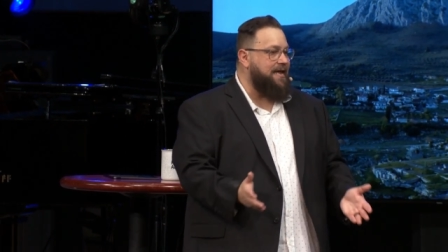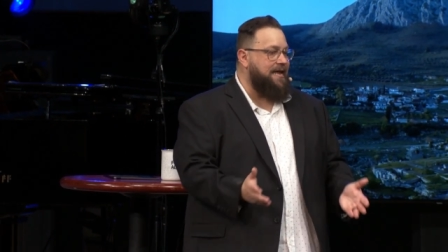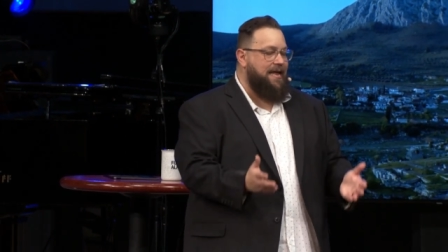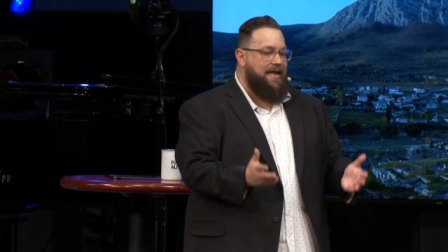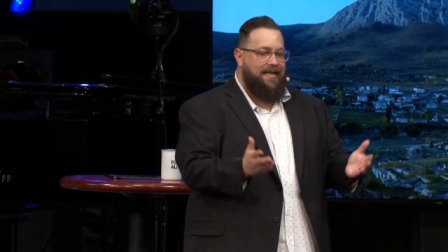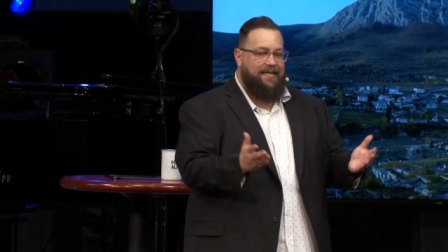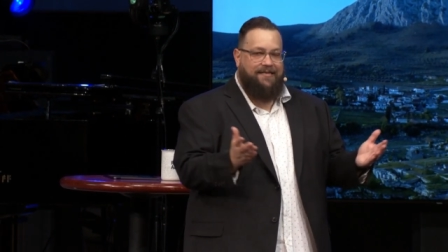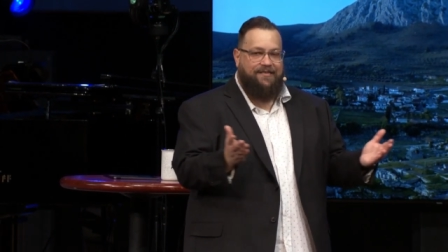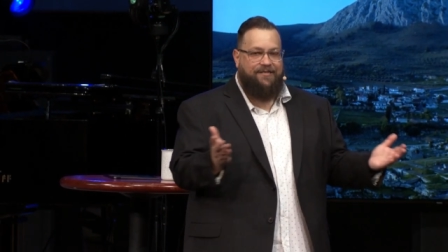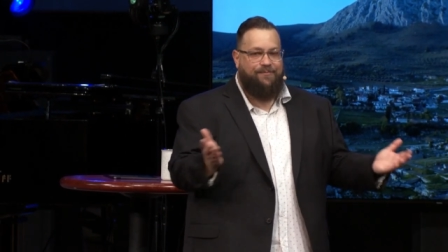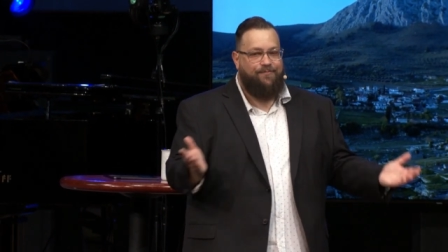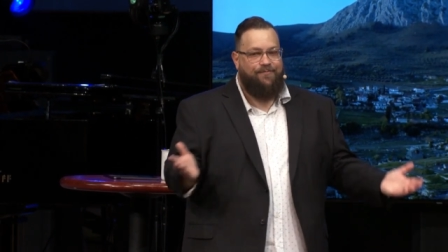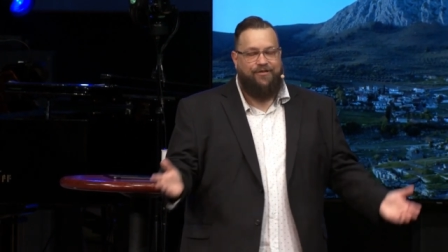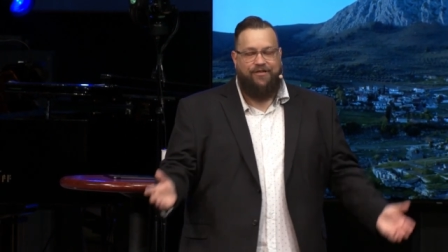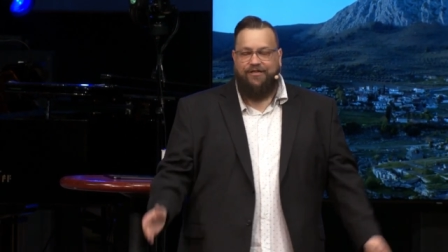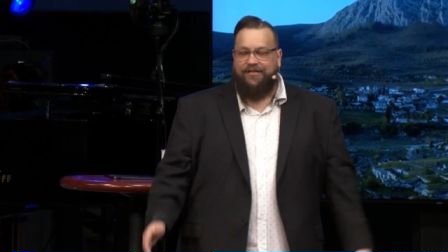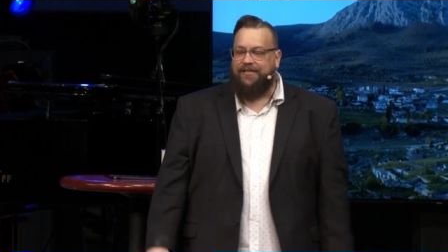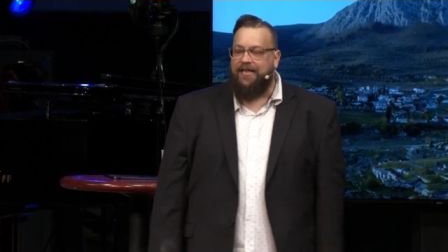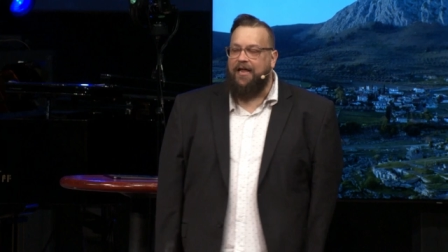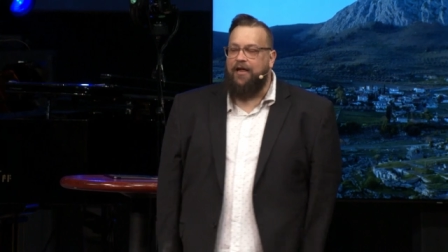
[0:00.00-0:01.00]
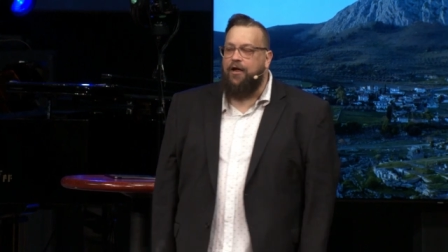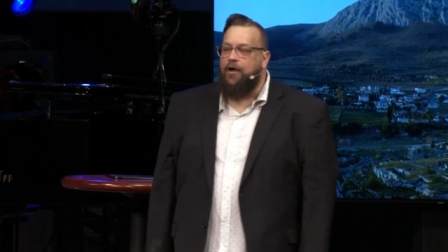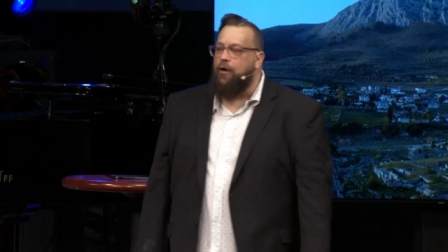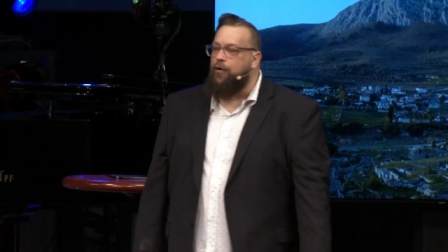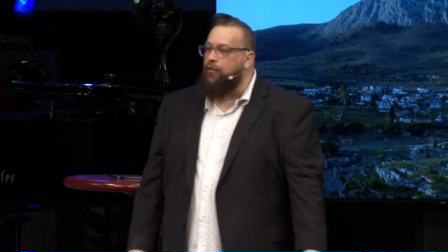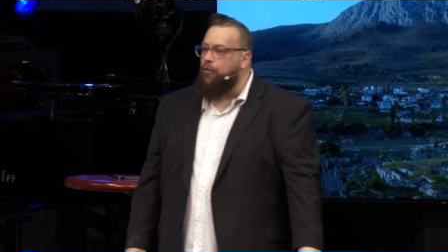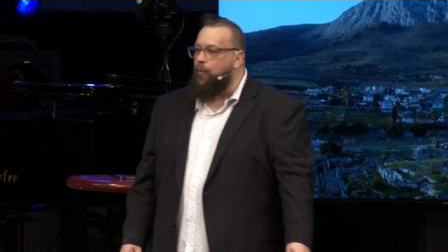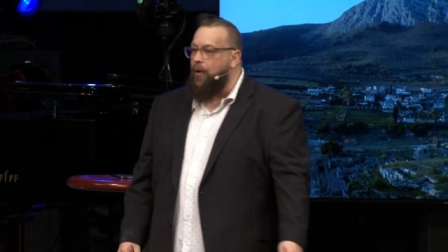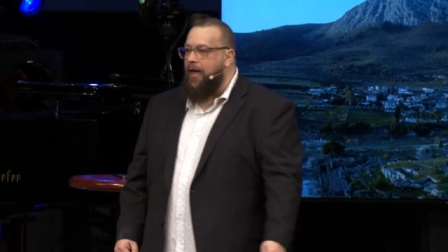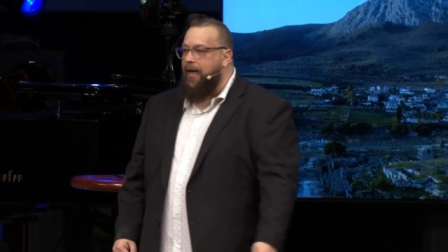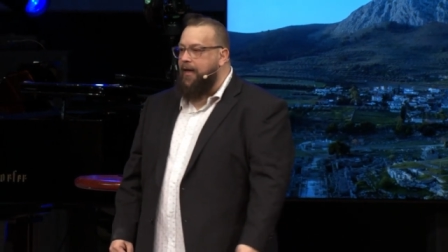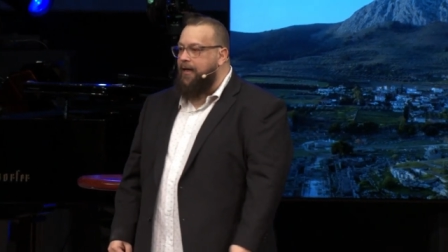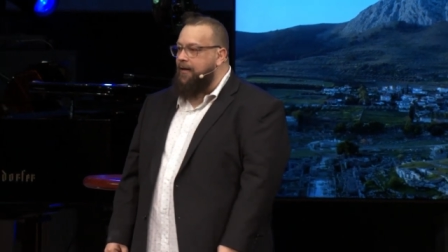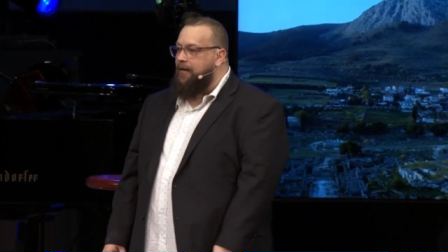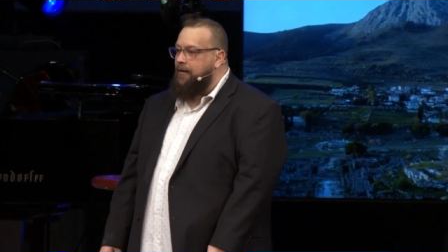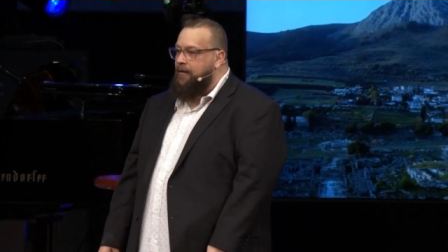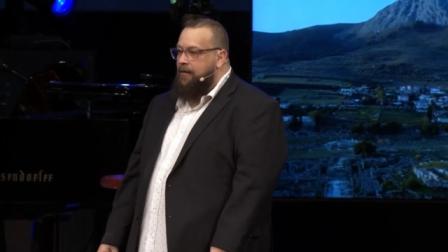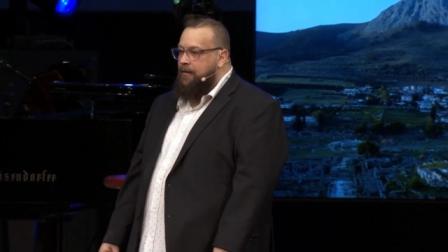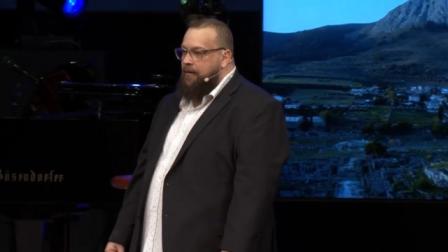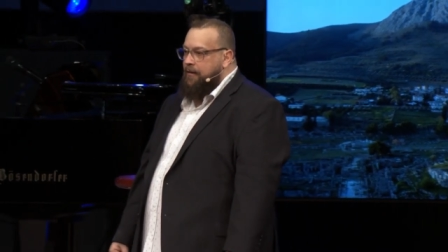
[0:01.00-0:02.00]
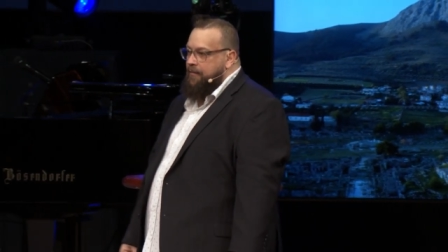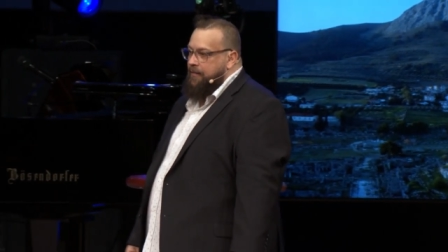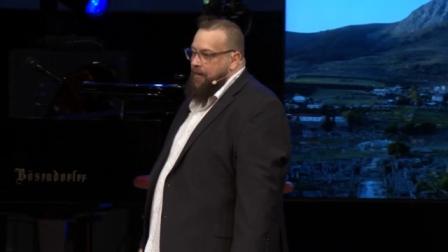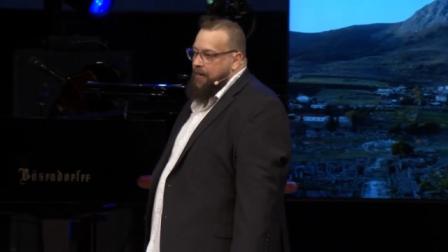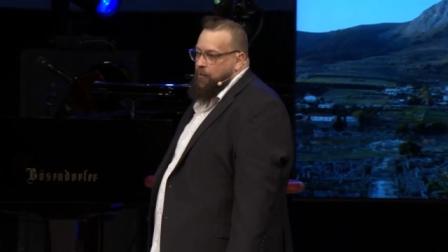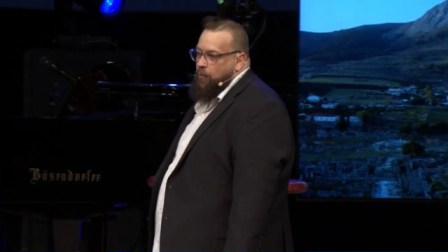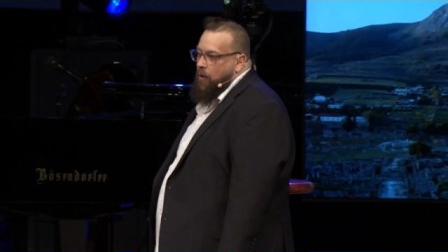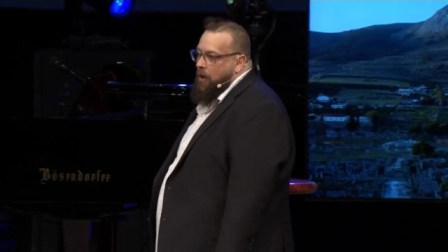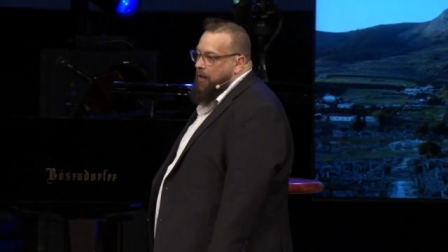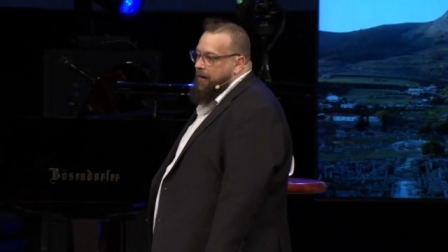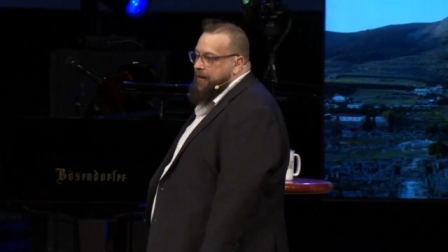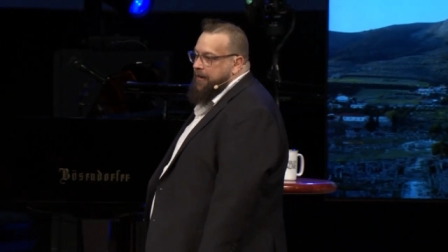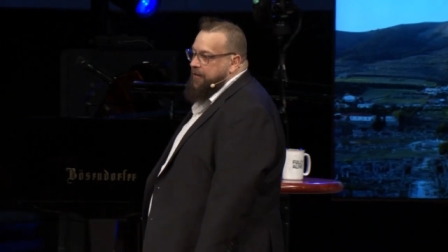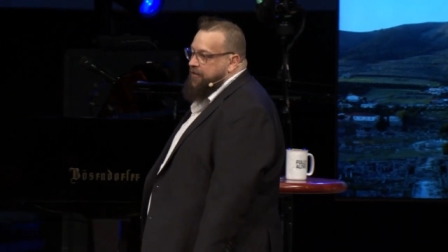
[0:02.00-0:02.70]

it just didn't go the way that he wanted.